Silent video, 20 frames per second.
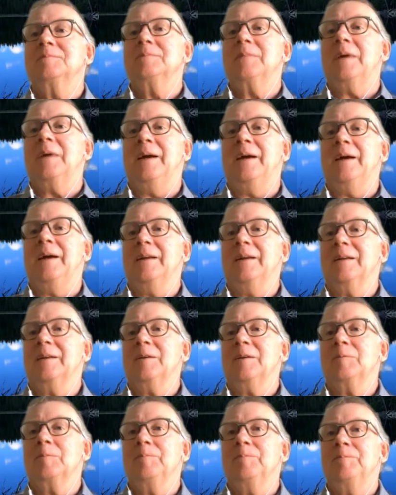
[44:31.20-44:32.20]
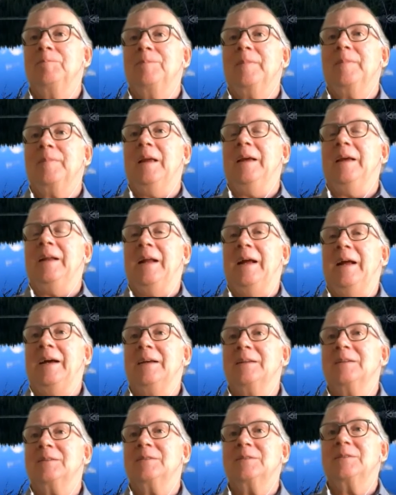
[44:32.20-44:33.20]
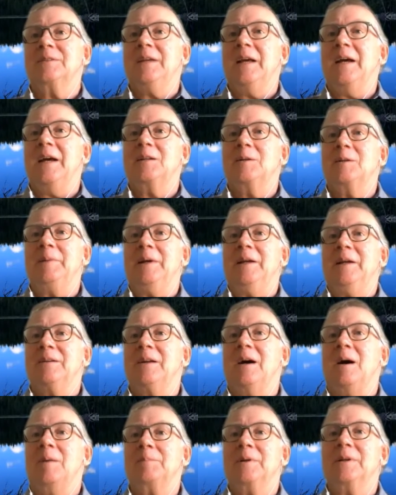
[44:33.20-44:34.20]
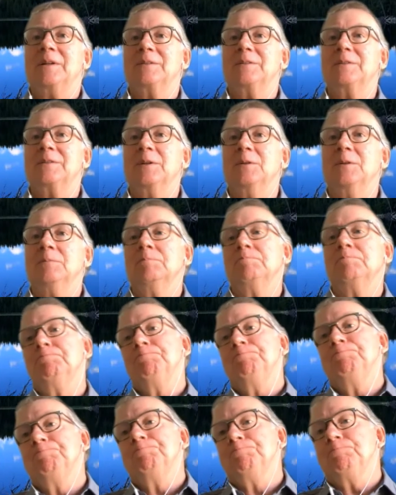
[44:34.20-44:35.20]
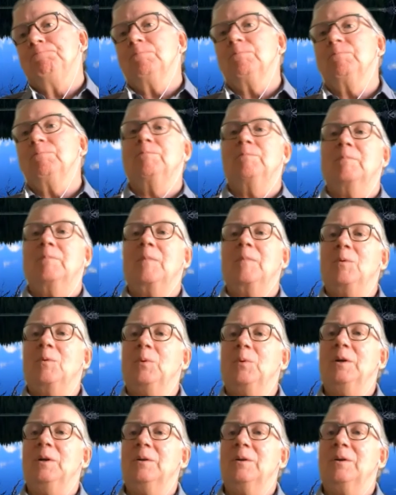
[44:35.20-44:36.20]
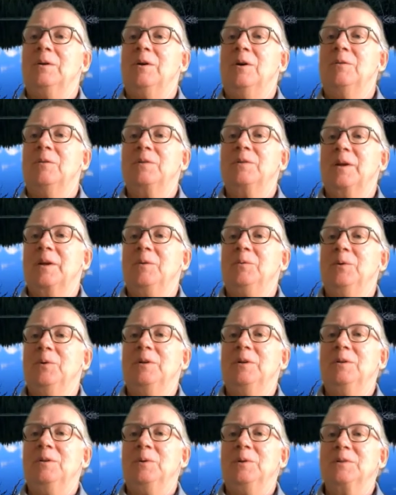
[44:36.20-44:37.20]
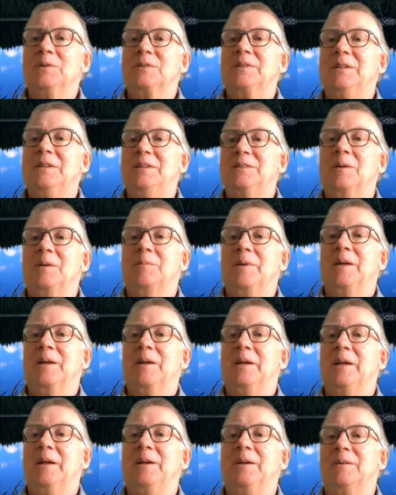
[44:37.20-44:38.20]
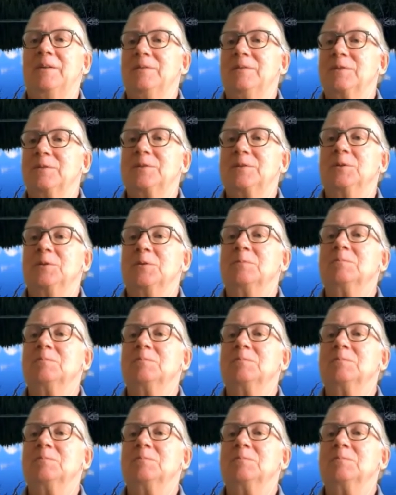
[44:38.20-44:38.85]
And it has yet to be adopted. So, well, hopefully we'll see something here soon.